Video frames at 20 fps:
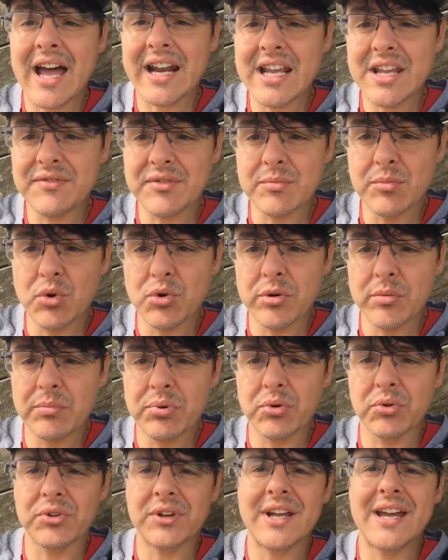and even more
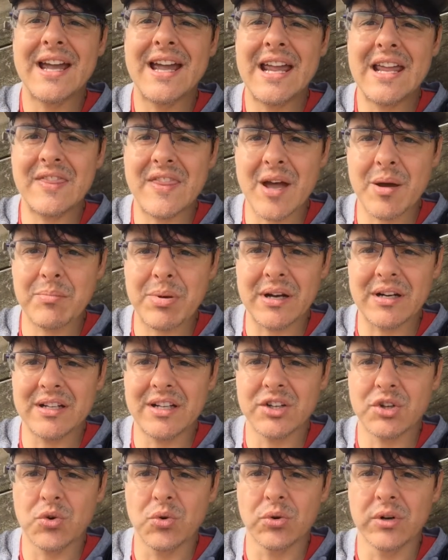important, hit that bell
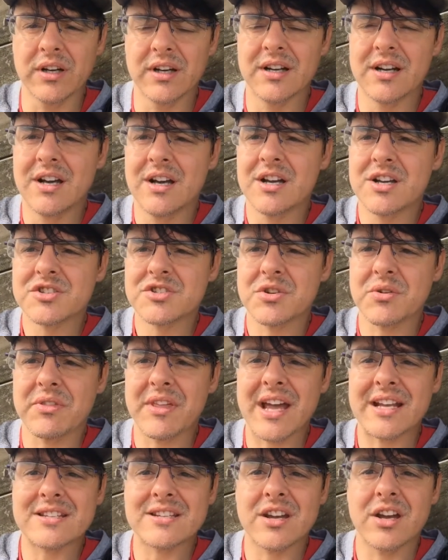in the corner so
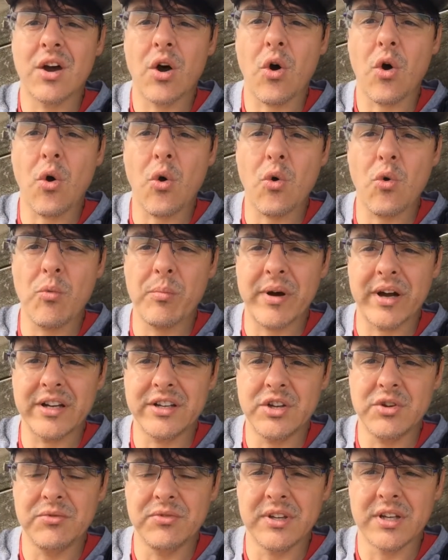that all
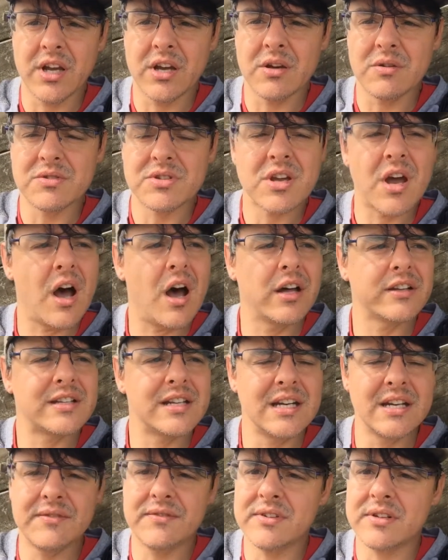my new videos are
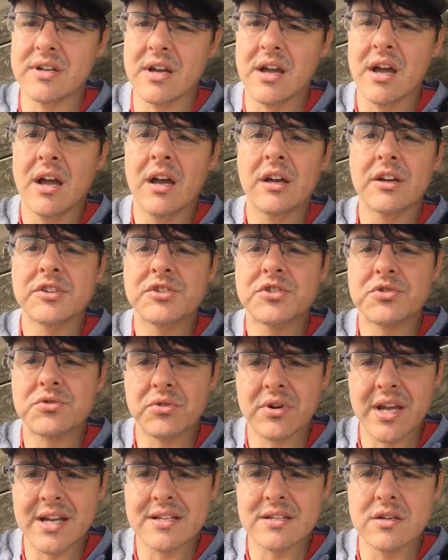delivered
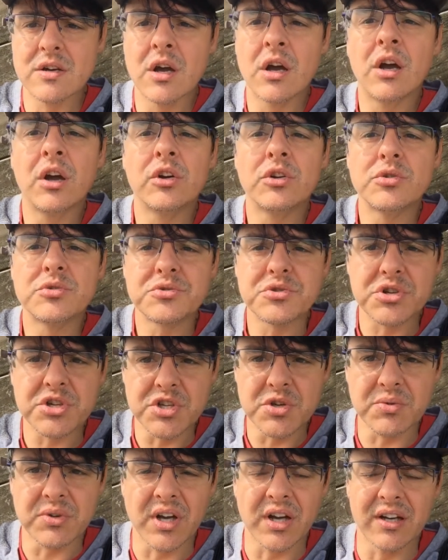straight to
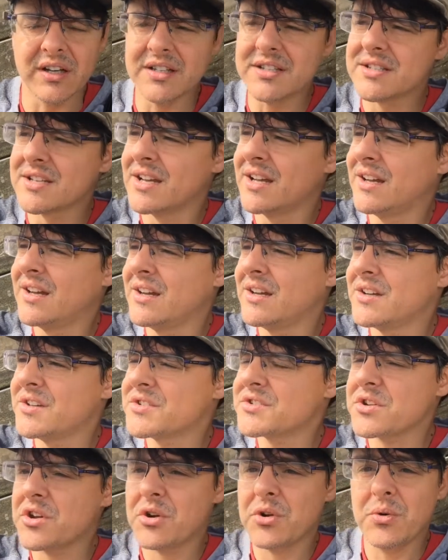you guys.
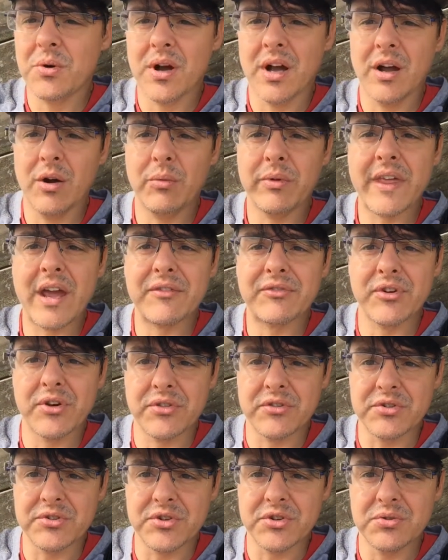So without
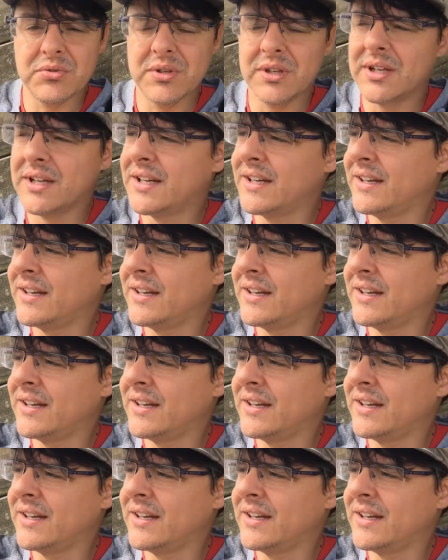further ado,